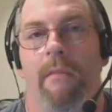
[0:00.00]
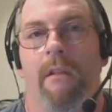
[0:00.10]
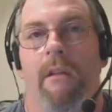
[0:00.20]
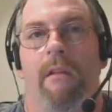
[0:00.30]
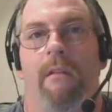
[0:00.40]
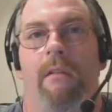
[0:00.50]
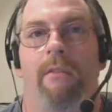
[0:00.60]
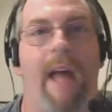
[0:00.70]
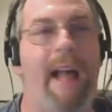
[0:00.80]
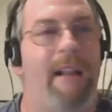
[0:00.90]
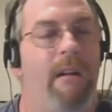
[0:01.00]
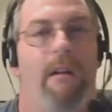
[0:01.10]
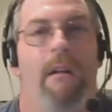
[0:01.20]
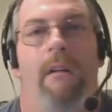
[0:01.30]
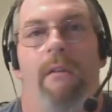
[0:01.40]
Yeah, they need all the help they can
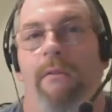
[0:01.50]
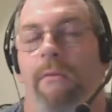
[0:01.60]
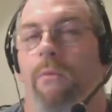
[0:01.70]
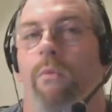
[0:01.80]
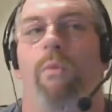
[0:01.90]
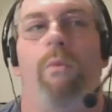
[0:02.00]
get at this point.